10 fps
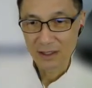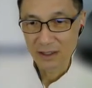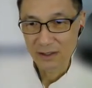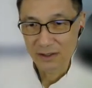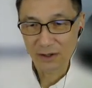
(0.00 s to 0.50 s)

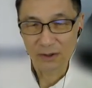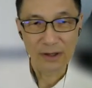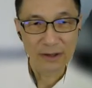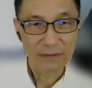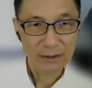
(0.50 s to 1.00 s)
So
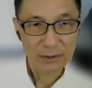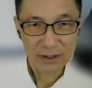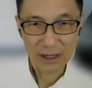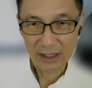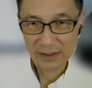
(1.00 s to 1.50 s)
if I were
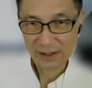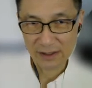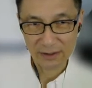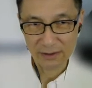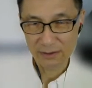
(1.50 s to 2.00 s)
to ask
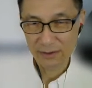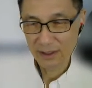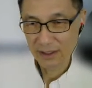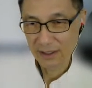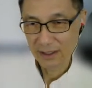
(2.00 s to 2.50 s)
you
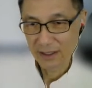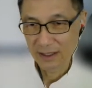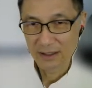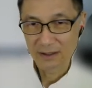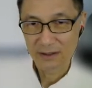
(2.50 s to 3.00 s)

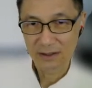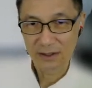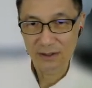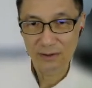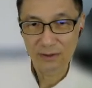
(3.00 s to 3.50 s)

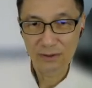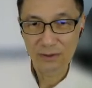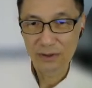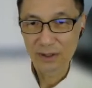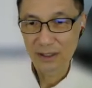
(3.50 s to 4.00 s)

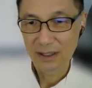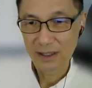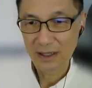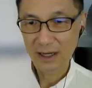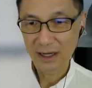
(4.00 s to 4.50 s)
to
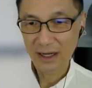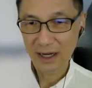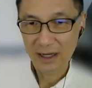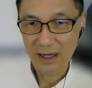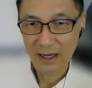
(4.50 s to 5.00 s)

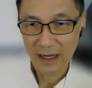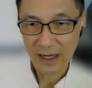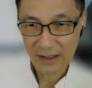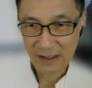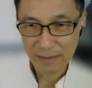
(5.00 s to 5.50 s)

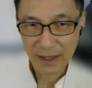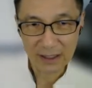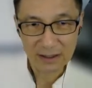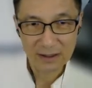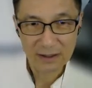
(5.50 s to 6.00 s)

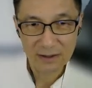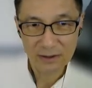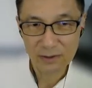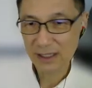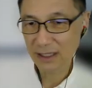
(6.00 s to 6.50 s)
estimate
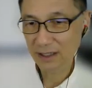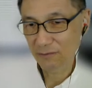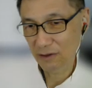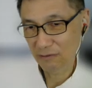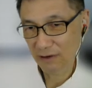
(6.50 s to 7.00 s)
using a
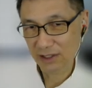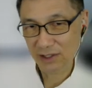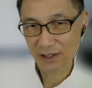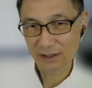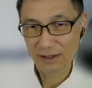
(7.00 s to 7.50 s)

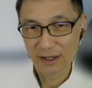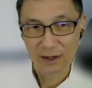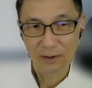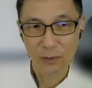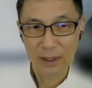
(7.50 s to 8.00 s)
regression,
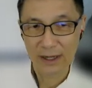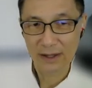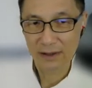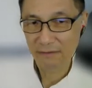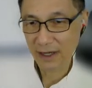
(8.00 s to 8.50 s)
what are
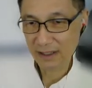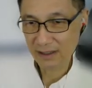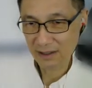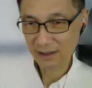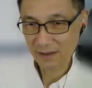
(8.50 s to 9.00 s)
the
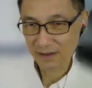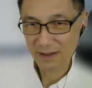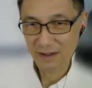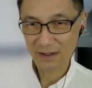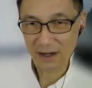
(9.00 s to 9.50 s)
factors
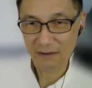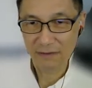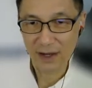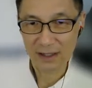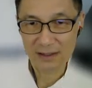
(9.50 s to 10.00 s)
that
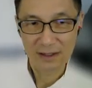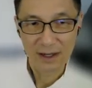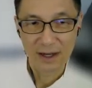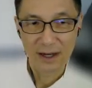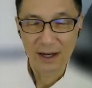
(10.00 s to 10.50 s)
affect
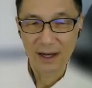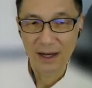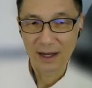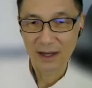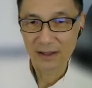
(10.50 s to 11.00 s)

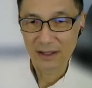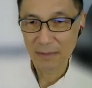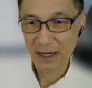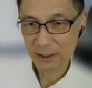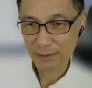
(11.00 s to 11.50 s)
the
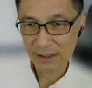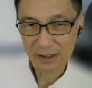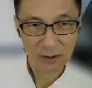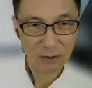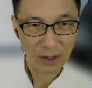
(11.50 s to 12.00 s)
management
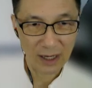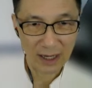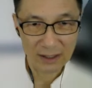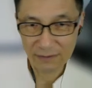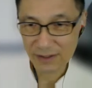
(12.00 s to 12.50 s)

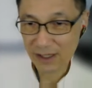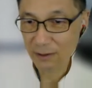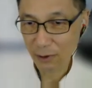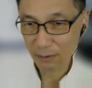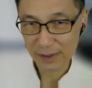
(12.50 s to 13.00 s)
scorecard of
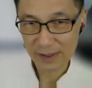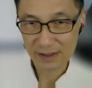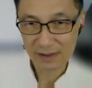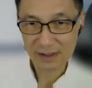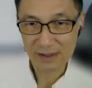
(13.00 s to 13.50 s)
Singapore
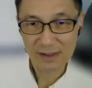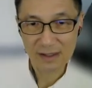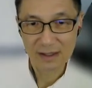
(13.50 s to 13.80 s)
businesses?